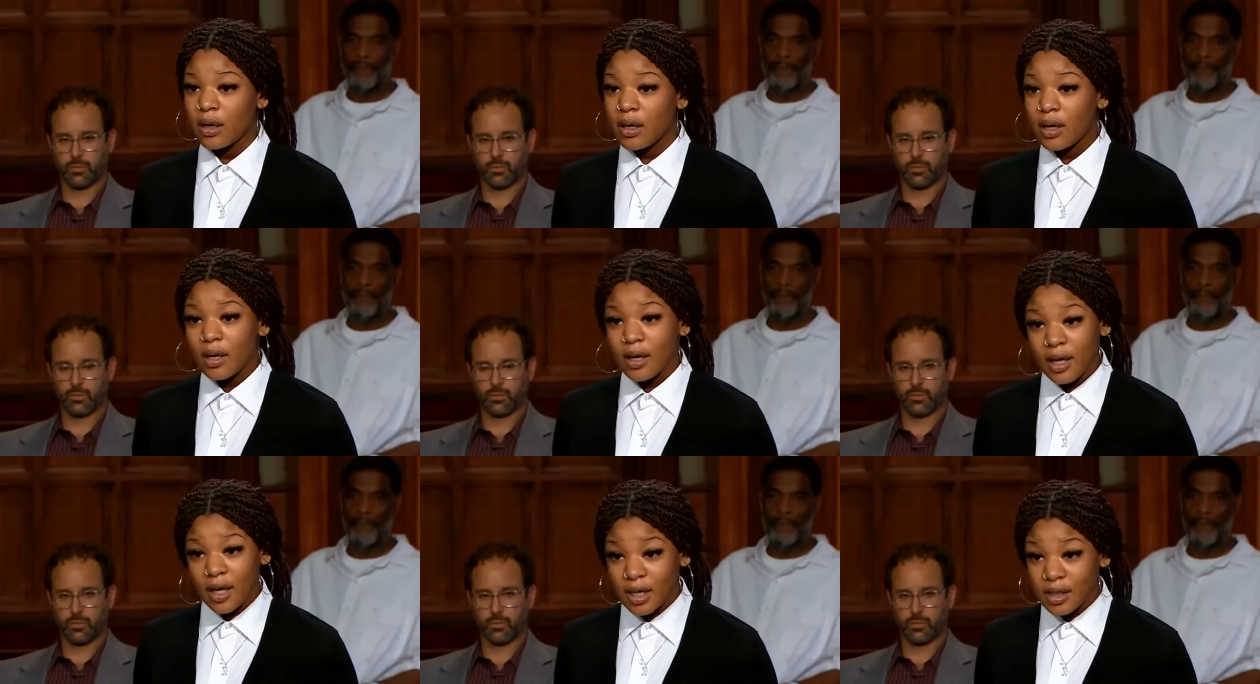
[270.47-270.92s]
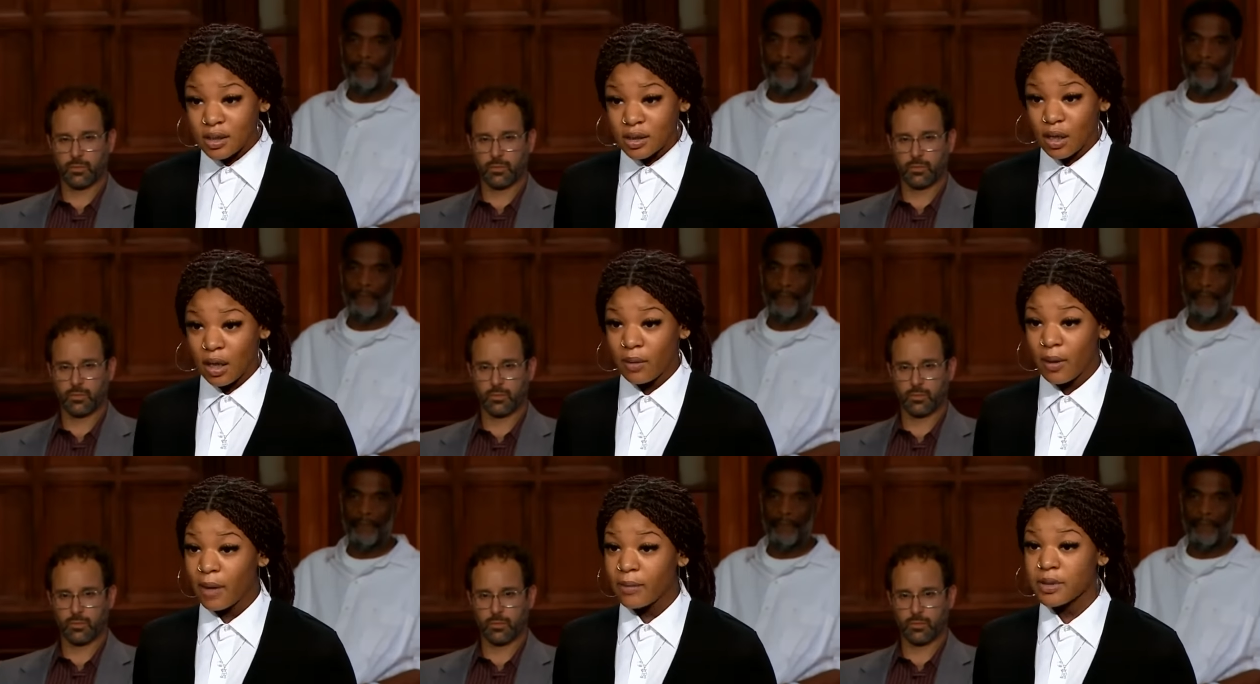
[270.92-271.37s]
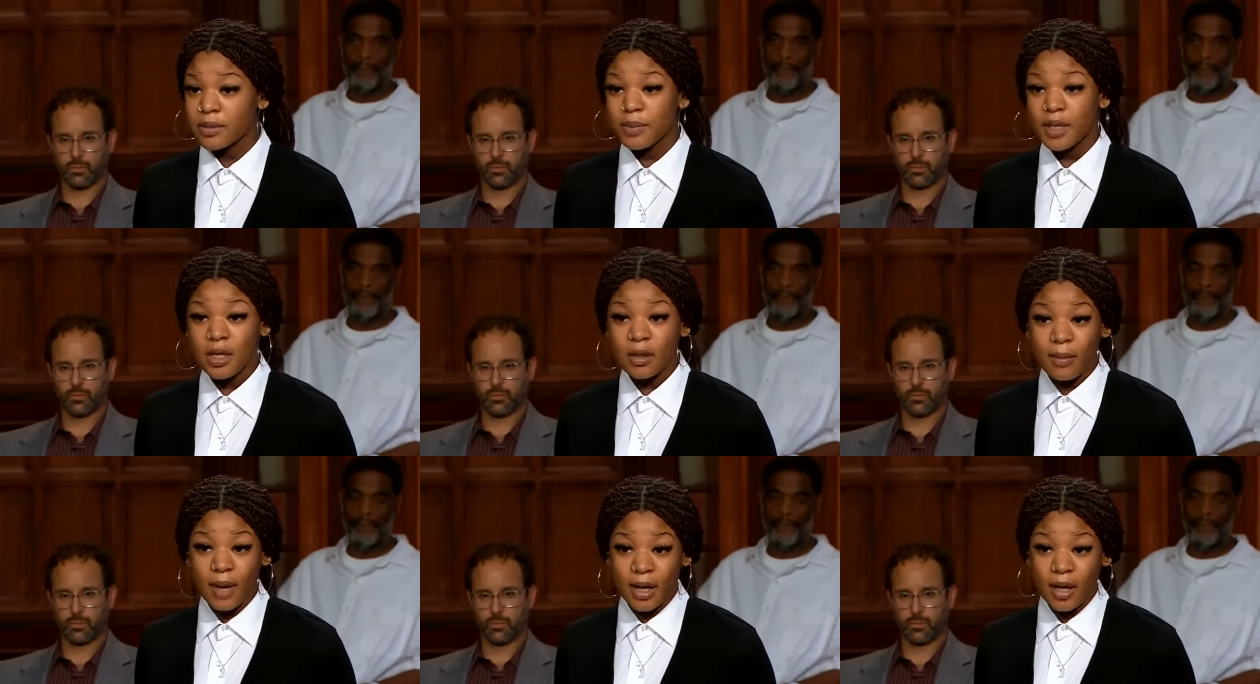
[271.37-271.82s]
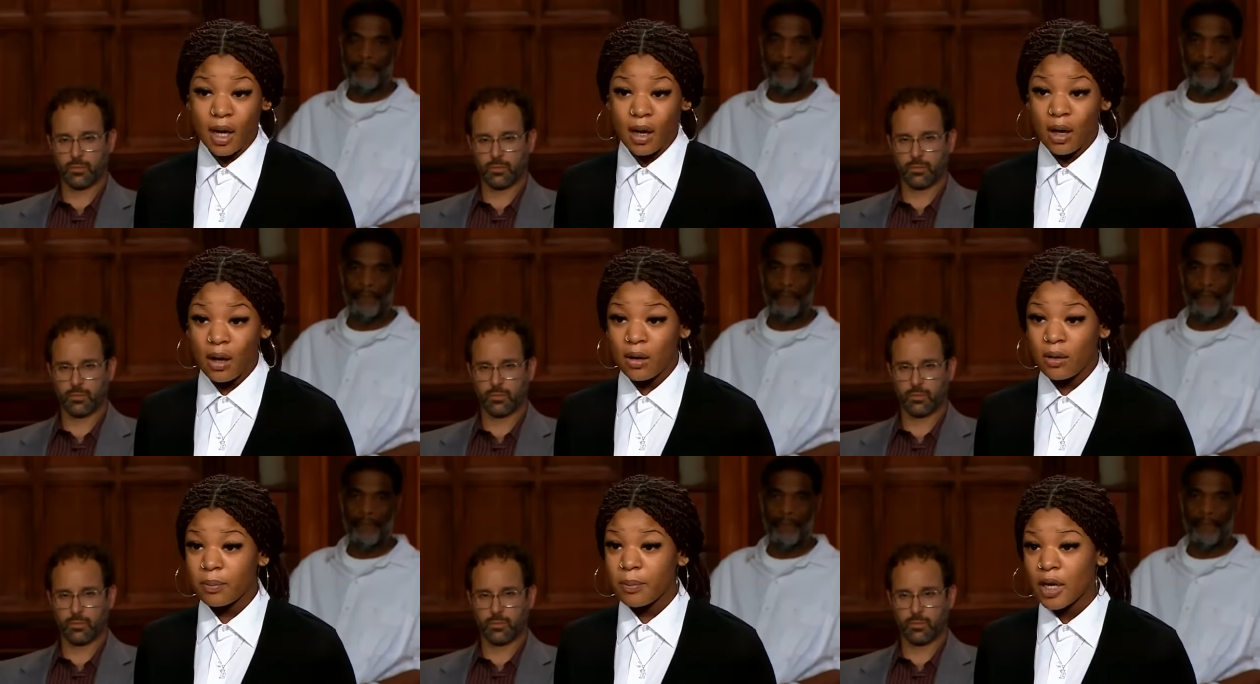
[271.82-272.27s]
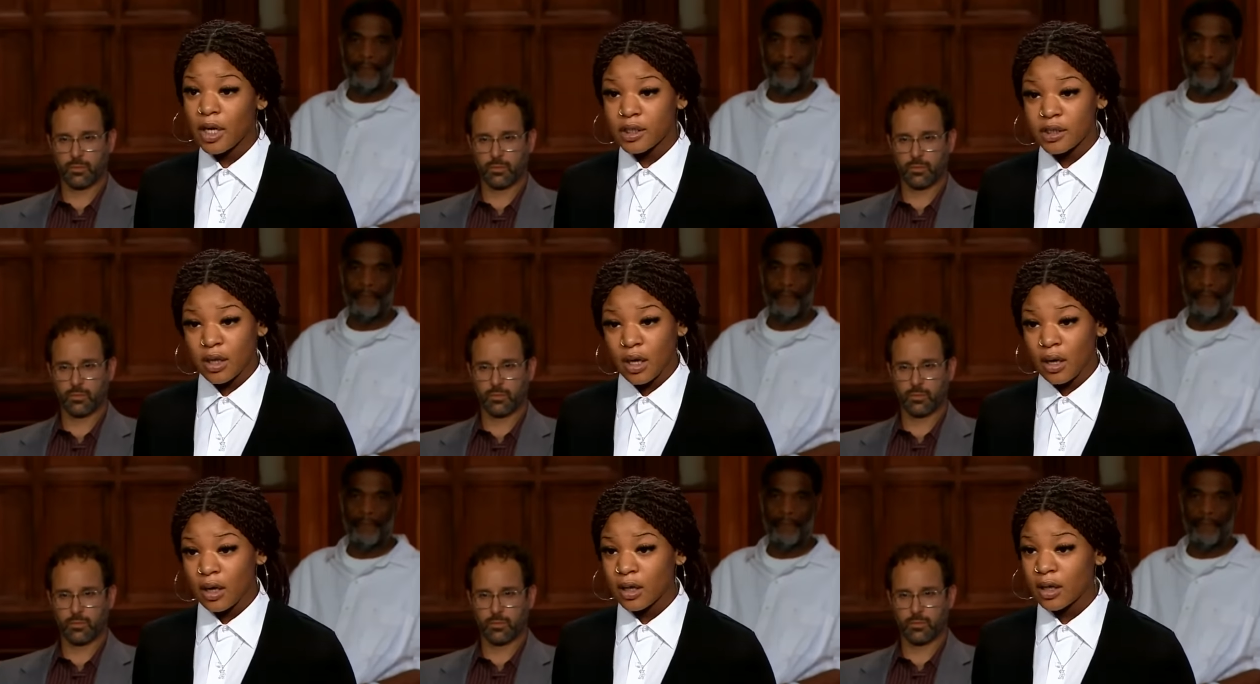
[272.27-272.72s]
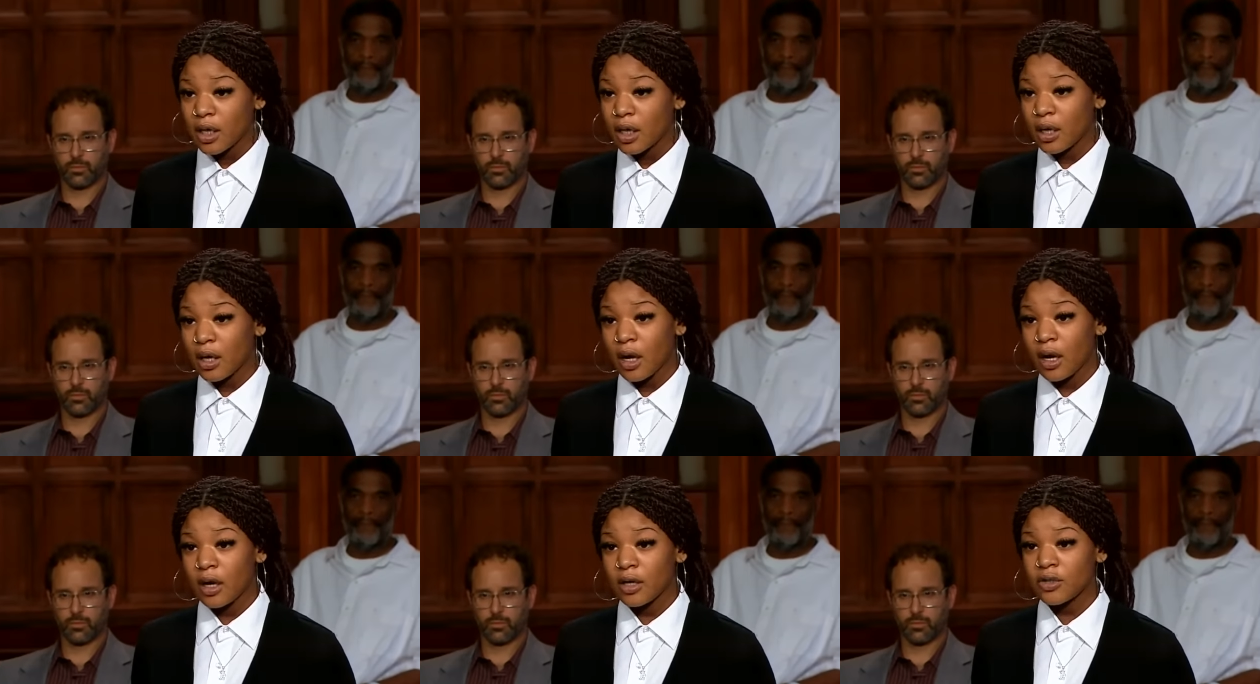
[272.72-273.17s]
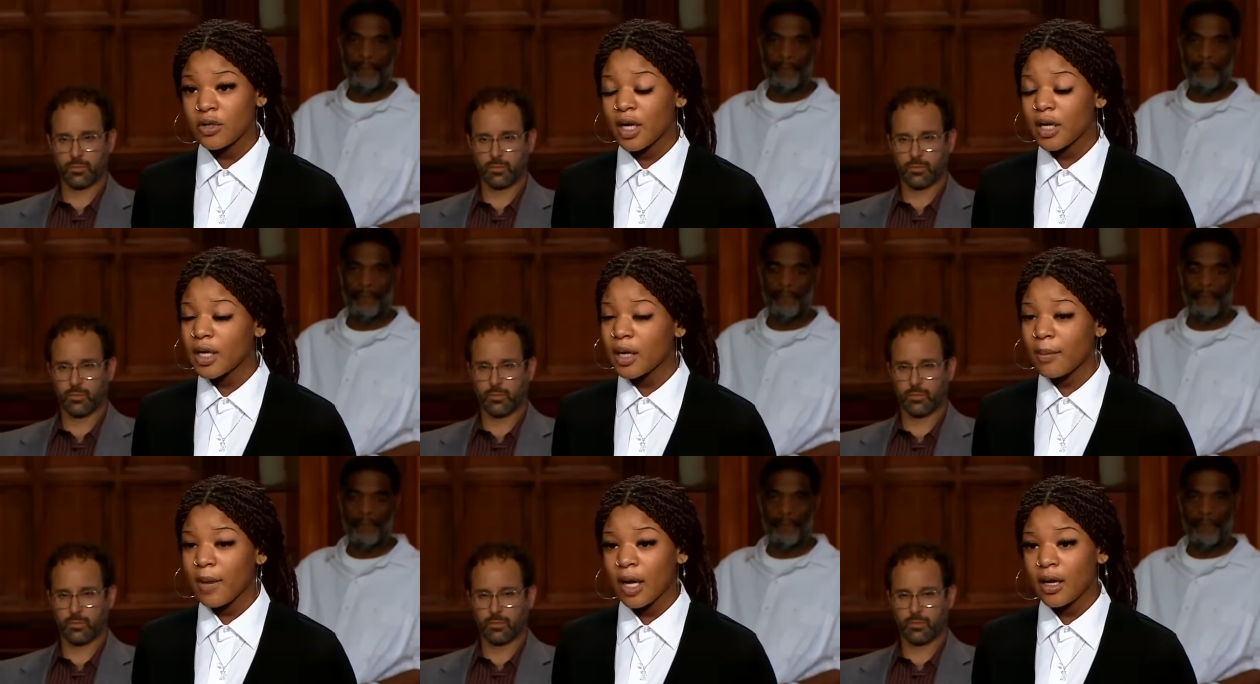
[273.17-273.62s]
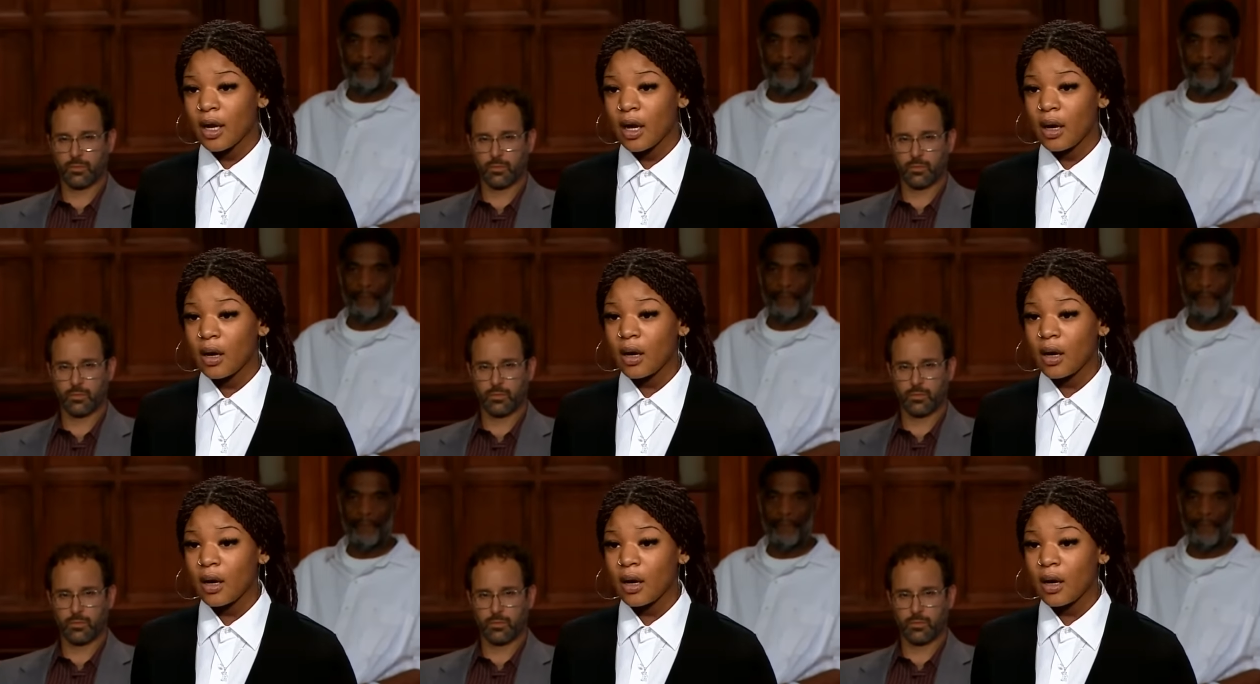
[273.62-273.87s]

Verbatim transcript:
Speaker 1: hit Zoe. I was beating my dog, punching her, kicking her, trying to get my dog